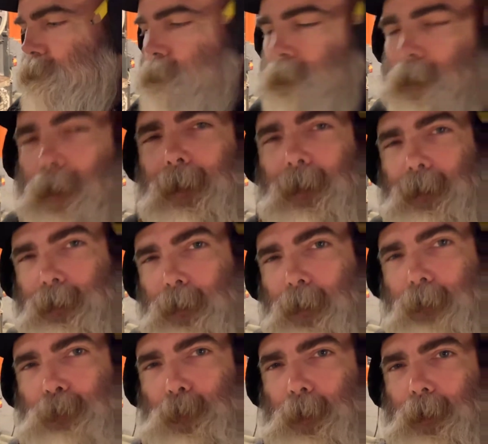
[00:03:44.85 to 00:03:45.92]
But I cut
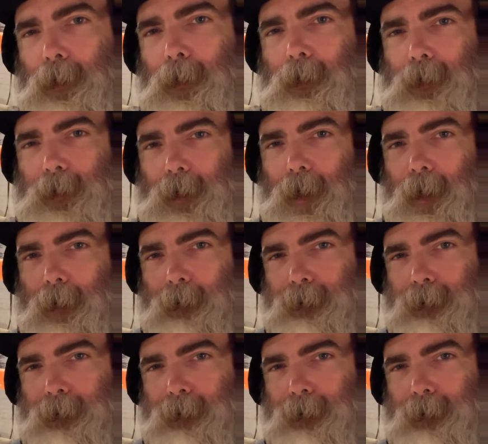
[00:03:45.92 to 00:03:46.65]
curves with it all the time.